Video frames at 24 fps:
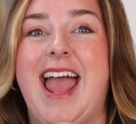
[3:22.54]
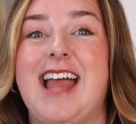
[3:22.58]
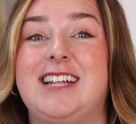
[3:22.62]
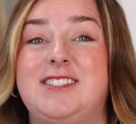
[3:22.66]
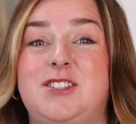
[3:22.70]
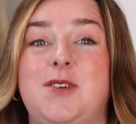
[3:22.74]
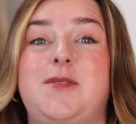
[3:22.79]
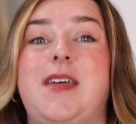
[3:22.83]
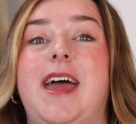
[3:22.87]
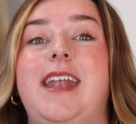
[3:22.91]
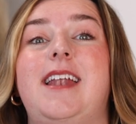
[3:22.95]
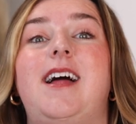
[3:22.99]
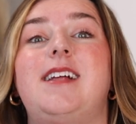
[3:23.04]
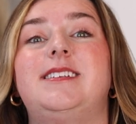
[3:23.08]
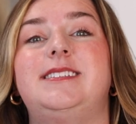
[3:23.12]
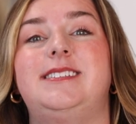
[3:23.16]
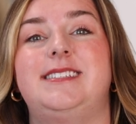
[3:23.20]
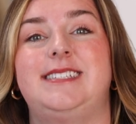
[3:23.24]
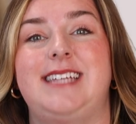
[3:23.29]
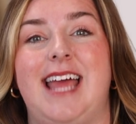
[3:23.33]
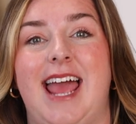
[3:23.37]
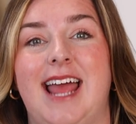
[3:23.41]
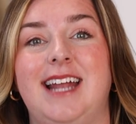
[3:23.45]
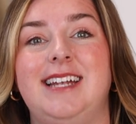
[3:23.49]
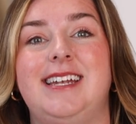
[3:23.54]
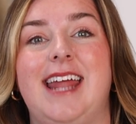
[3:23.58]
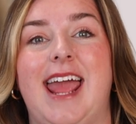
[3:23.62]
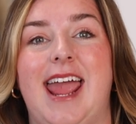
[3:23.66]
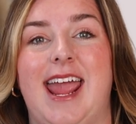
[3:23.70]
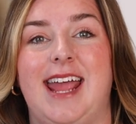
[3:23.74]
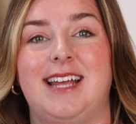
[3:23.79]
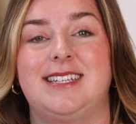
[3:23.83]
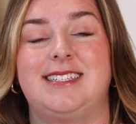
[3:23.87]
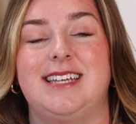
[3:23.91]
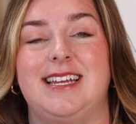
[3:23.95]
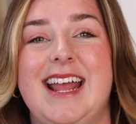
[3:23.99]
And so then on 10
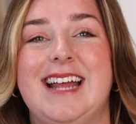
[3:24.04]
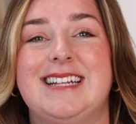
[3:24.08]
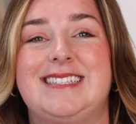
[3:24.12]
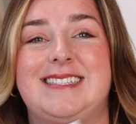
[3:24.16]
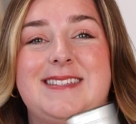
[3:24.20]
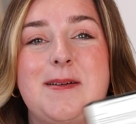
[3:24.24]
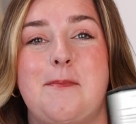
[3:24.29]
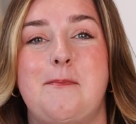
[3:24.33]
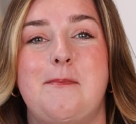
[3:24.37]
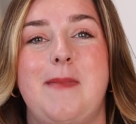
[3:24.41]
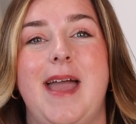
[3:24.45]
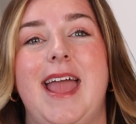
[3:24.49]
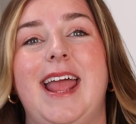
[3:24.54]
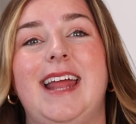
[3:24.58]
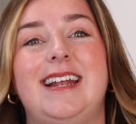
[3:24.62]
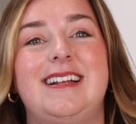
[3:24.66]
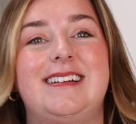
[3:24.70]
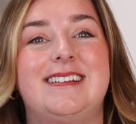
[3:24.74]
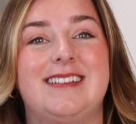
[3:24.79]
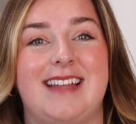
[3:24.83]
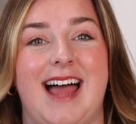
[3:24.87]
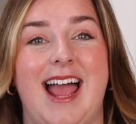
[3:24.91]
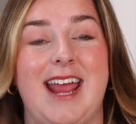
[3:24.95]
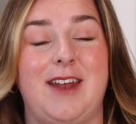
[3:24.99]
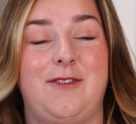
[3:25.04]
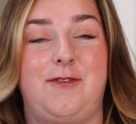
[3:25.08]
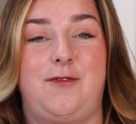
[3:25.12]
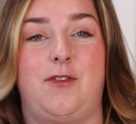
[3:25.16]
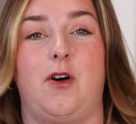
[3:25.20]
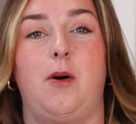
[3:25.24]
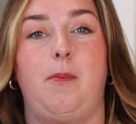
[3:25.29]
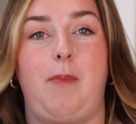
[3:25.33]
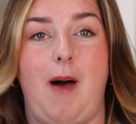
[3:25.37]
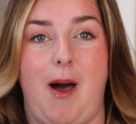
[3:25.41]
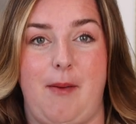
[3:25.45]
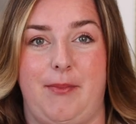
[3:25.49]
days, it's the main client
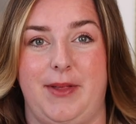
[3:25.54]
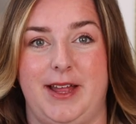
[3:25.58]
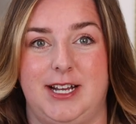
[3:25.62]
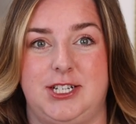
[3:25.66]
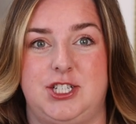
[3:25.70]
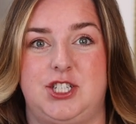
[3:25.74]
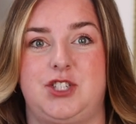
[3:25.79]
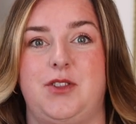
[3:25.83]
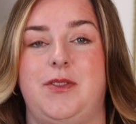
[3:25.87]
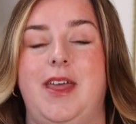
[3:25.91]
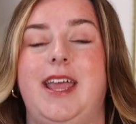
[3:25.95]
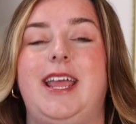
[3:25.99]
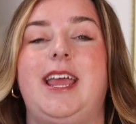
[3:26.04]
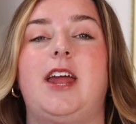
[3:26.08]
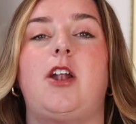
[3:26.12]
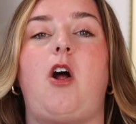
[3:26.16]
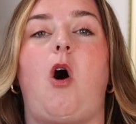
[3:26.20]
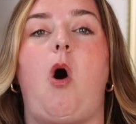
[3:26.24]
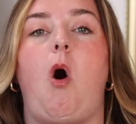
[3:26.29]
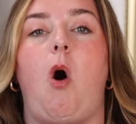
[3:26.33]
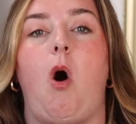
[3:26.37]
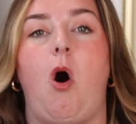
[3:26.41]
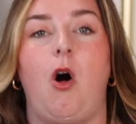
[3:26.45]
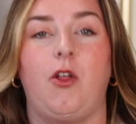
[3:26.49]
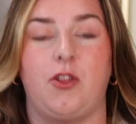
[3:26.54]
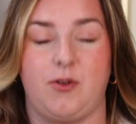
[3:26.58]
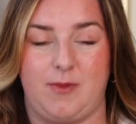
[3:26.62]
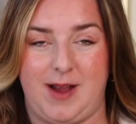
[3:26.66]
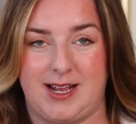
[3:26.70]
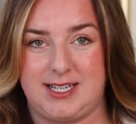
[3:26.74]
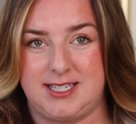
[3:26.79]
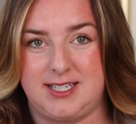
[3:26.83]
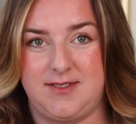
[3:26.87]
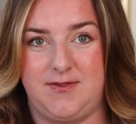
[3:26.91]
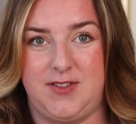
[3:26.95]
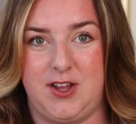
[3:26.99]
full publish. So they get all the
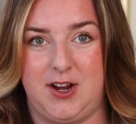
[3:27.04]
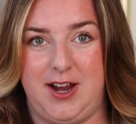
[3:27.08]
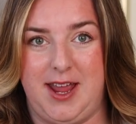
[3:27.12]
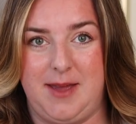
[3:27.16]
rest of their